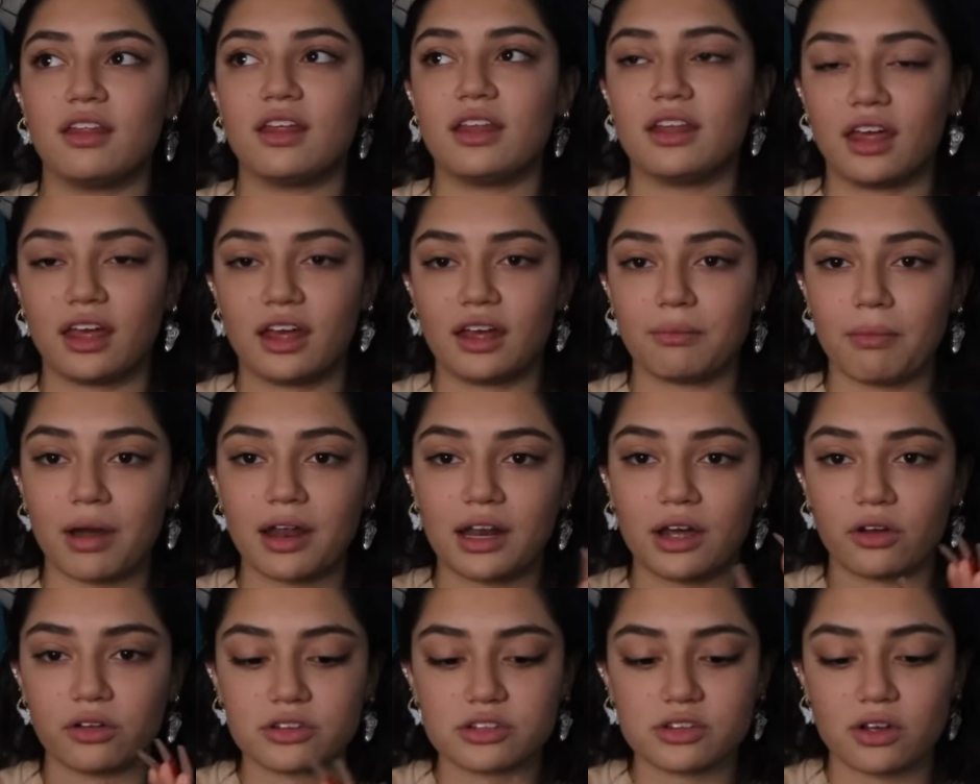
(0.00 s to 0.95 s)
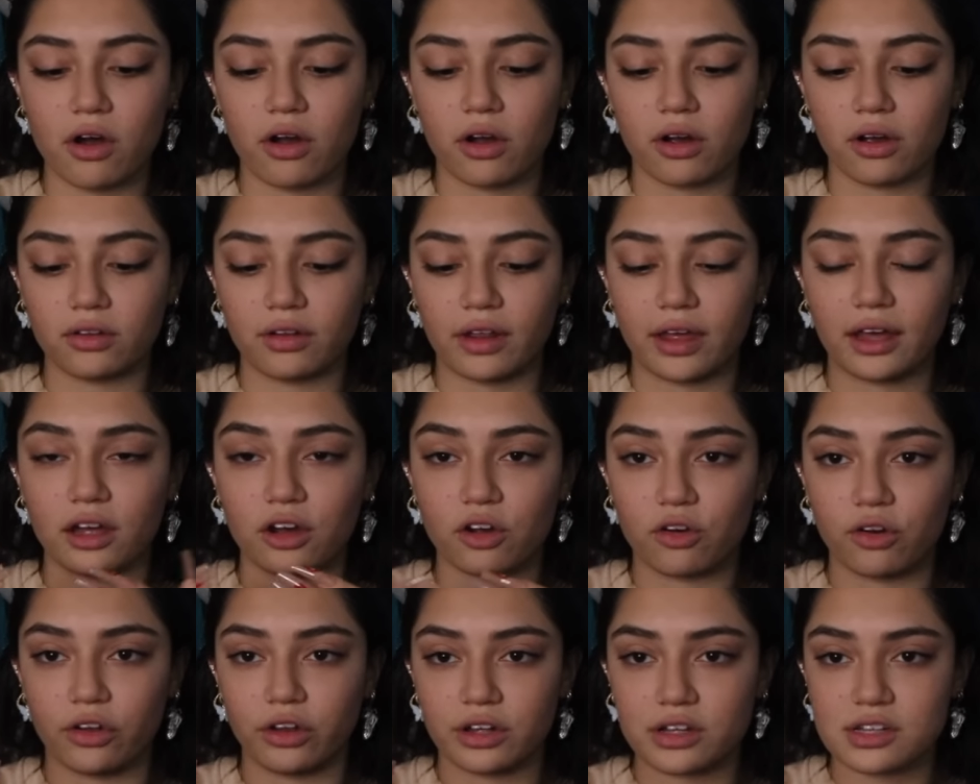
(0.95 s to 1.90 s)
then like my nails aren't like
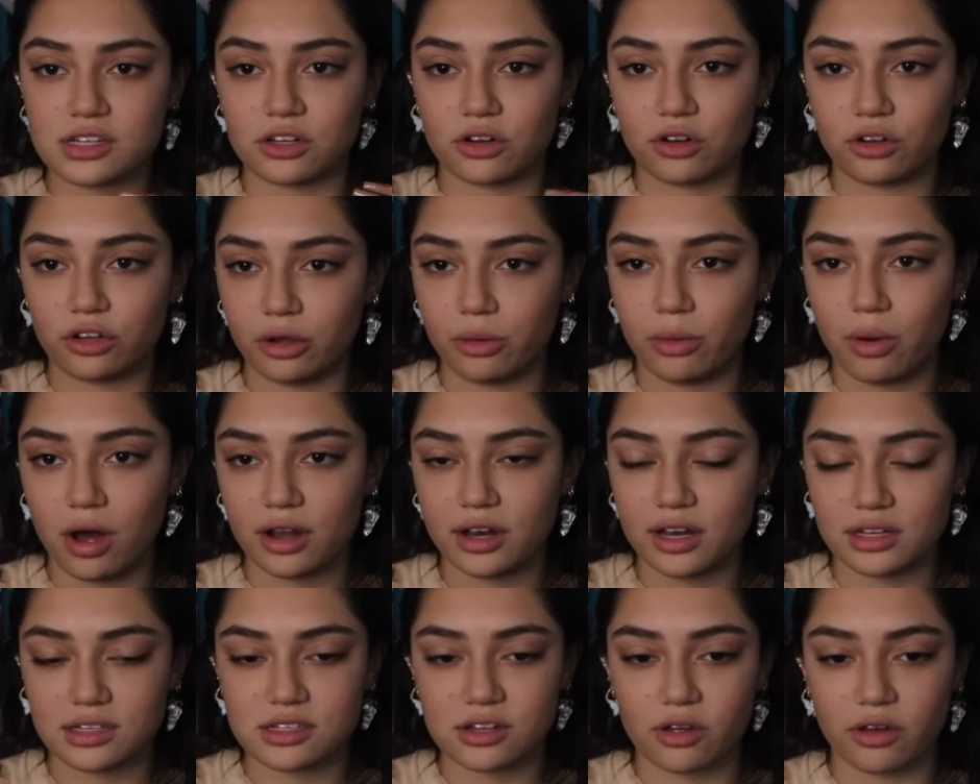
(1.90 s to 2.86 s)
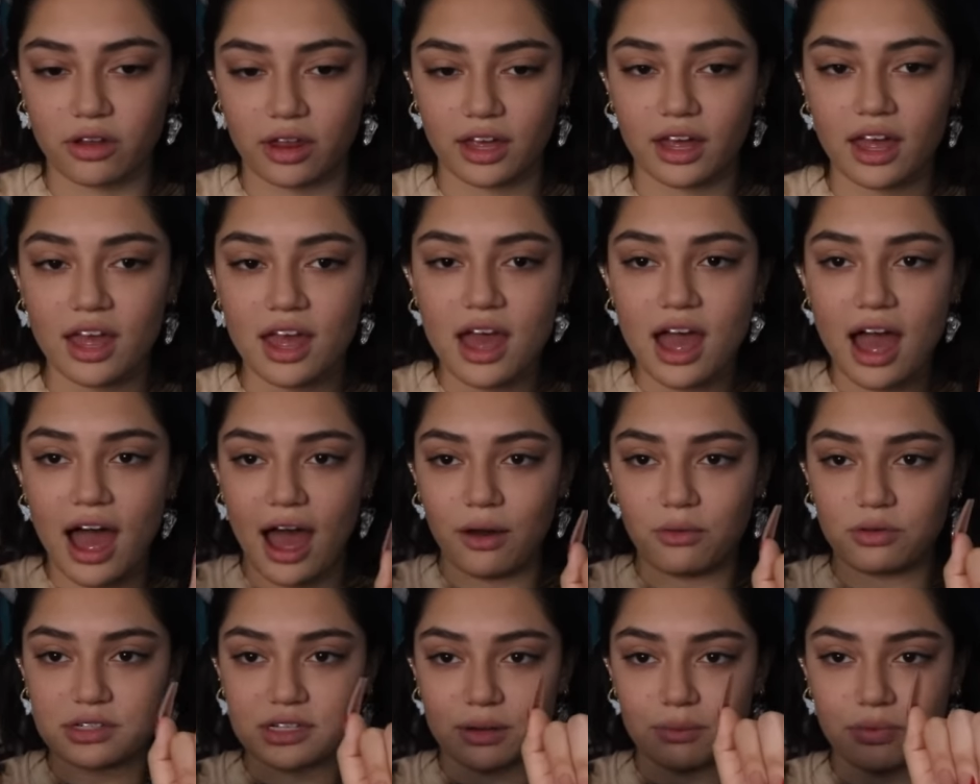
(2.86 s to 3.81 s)
acrylics, they're glue on. And so like I
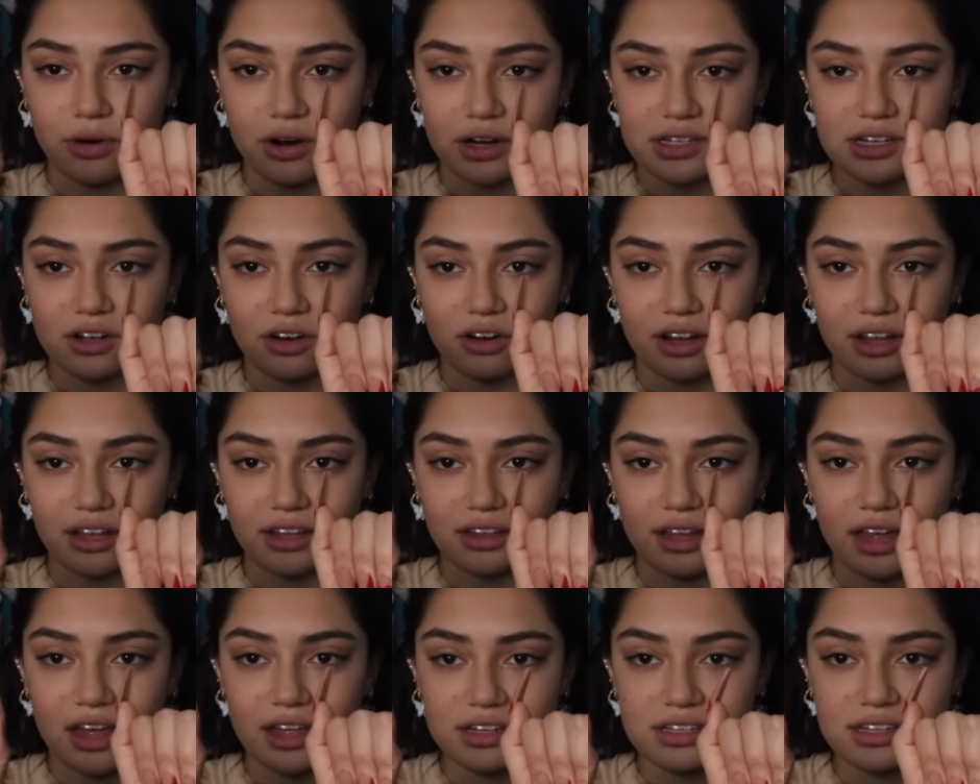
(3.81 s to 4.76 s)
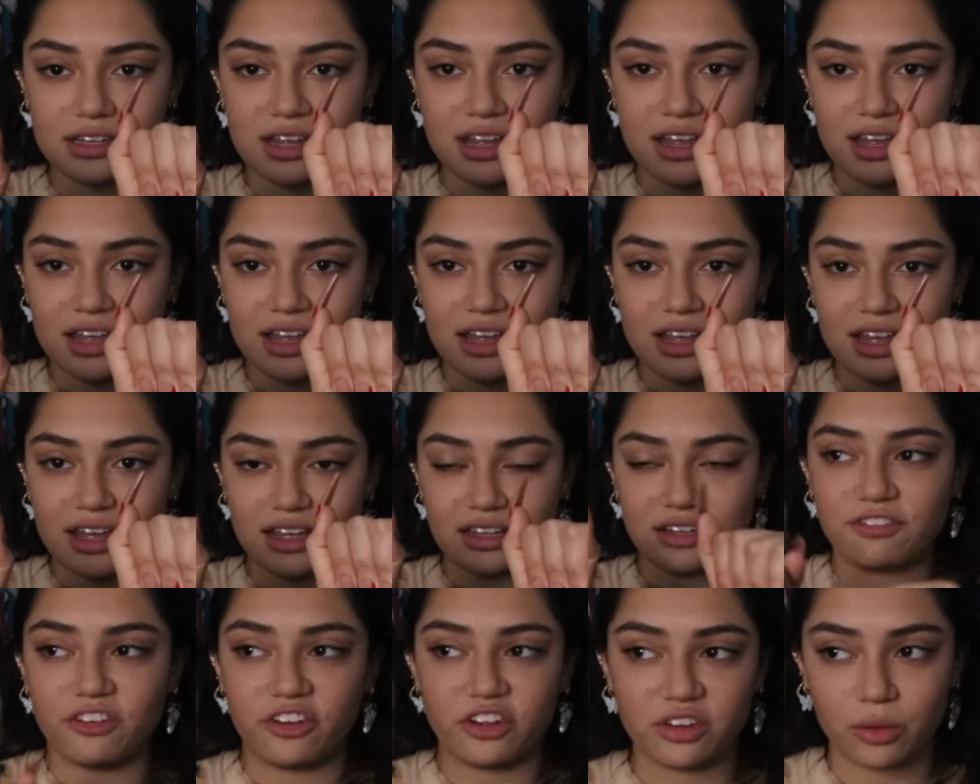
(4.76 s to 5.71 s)
was like pressing on it like this. I
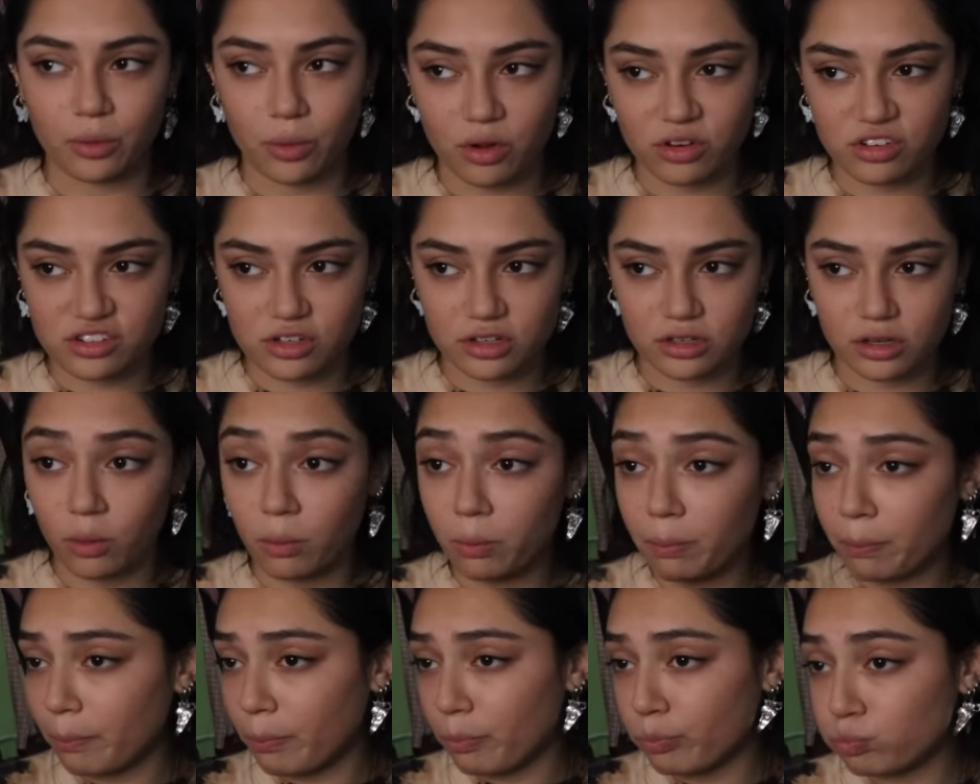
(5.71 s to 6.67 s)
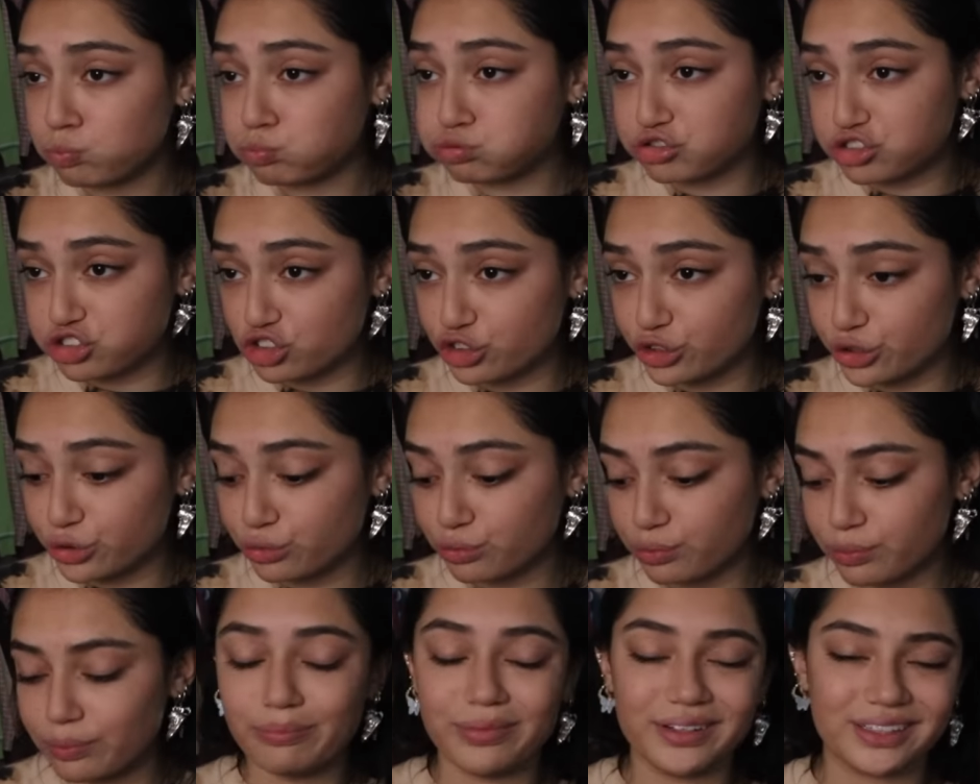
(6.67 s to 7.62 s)
felt like they were all just going to go,
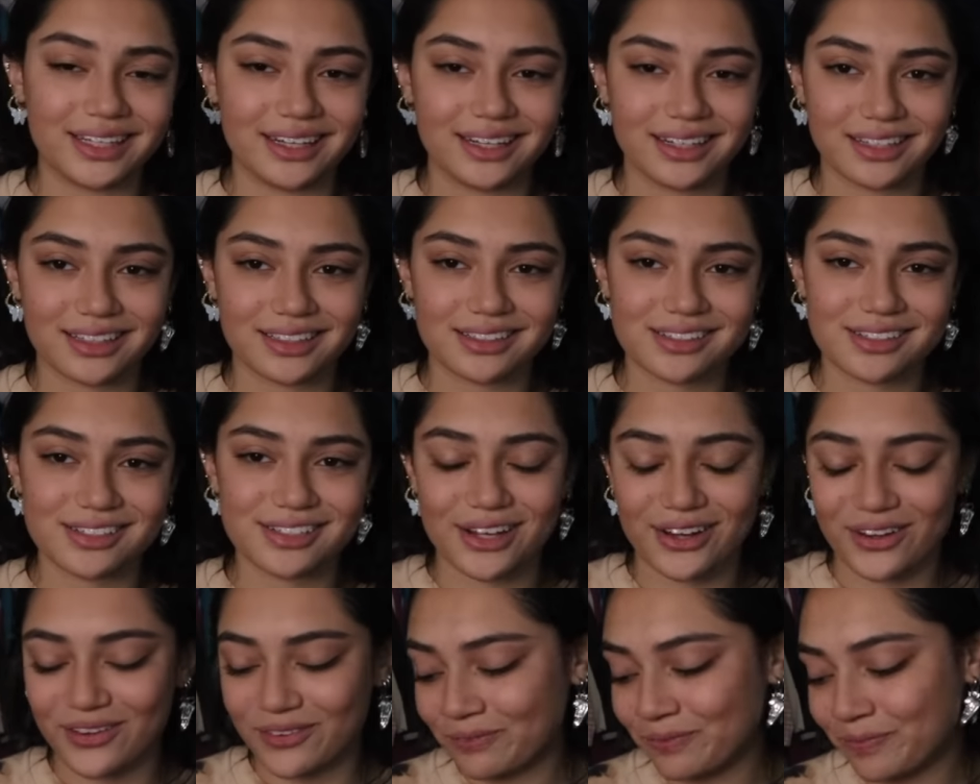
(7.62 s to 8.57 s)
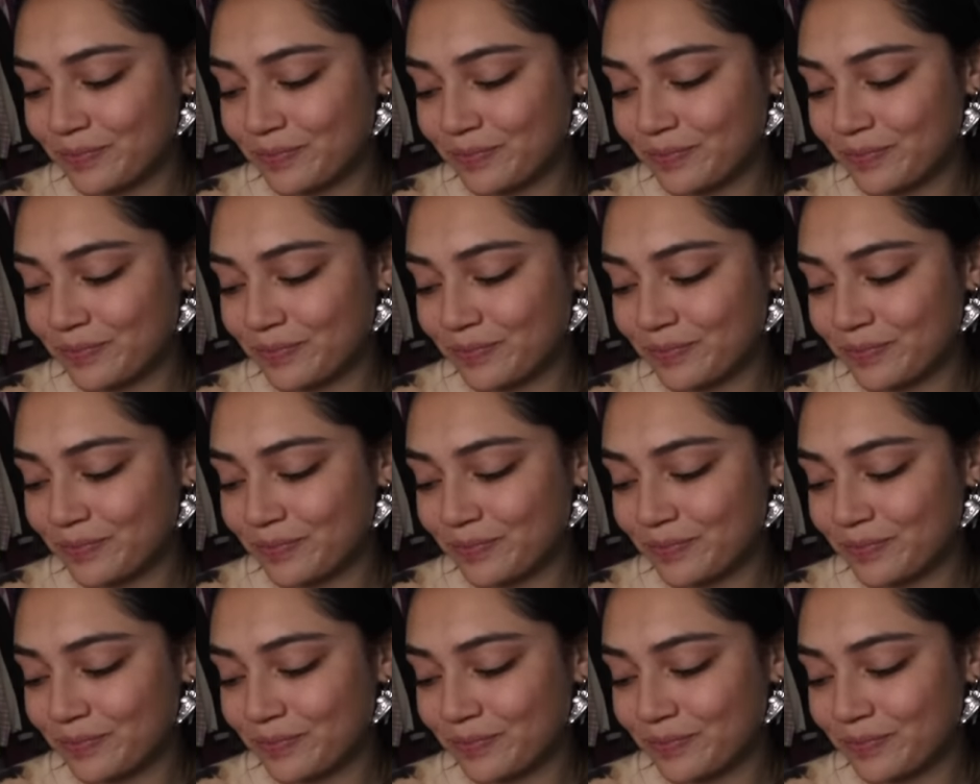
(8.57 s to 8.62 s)
but they didn't. So.